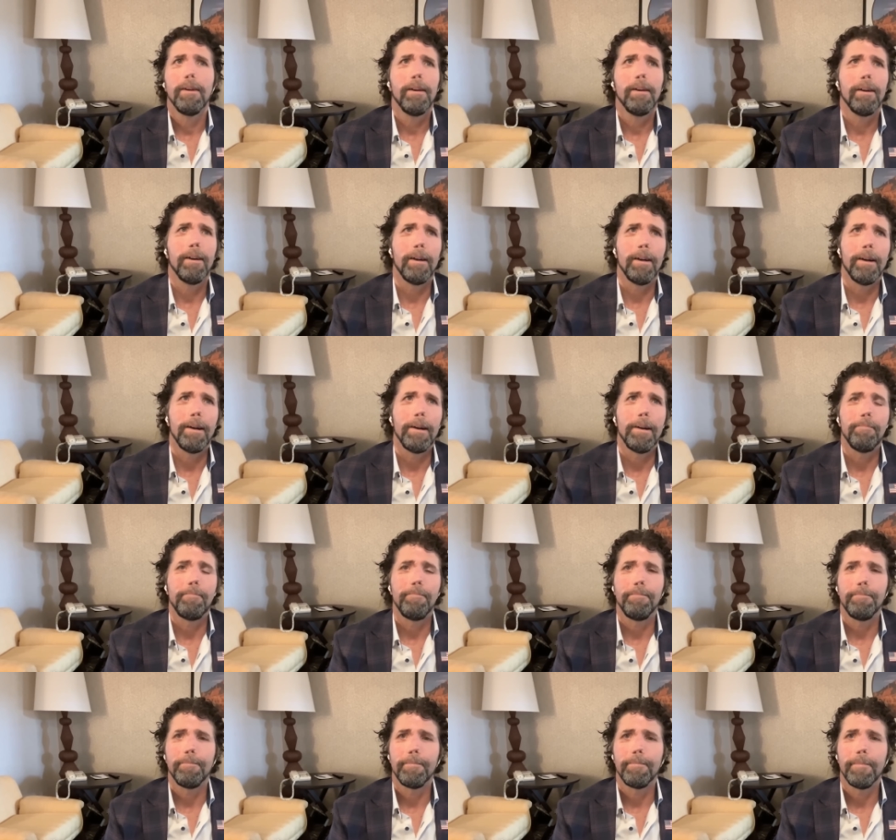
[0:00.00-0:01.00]

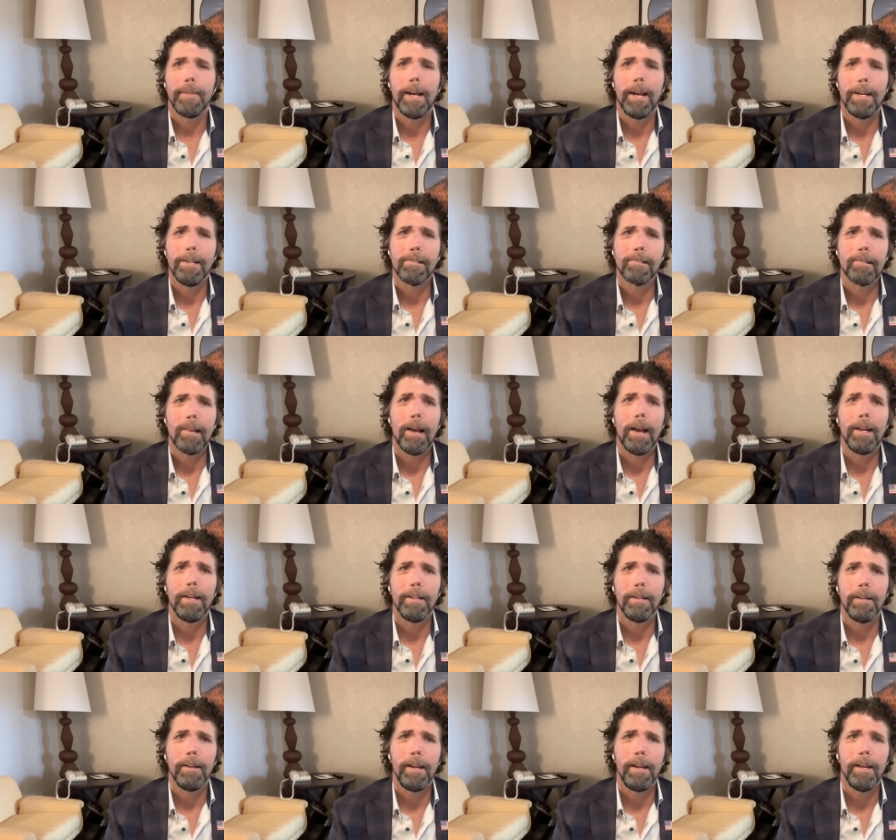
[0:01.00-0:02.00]
Um, I had to sign
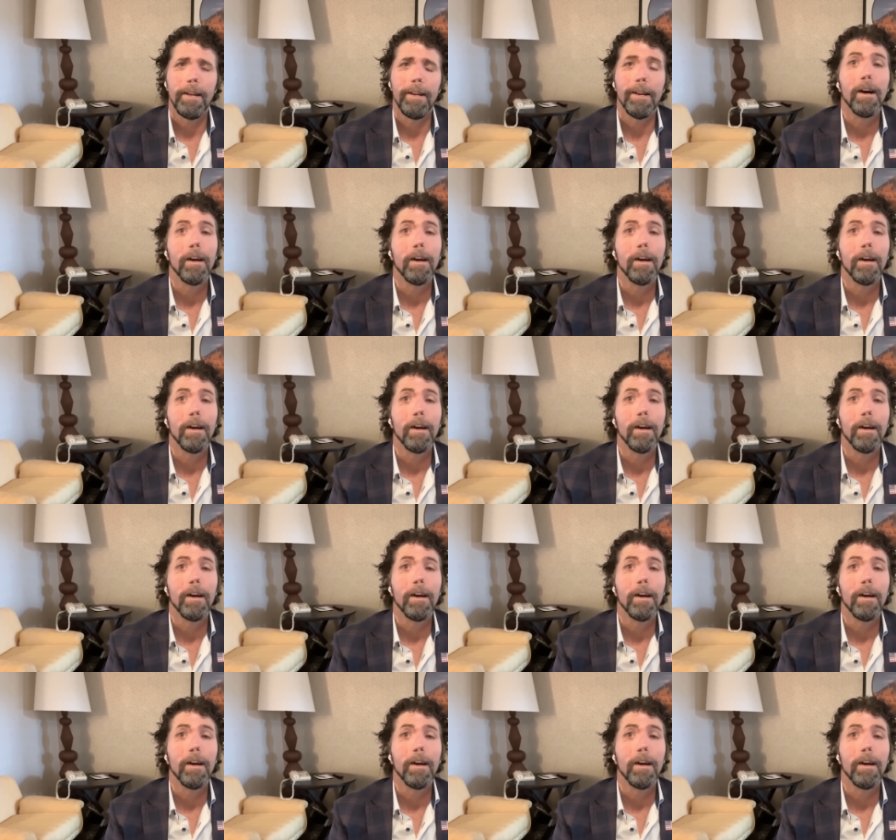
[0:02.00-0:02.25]
an, an,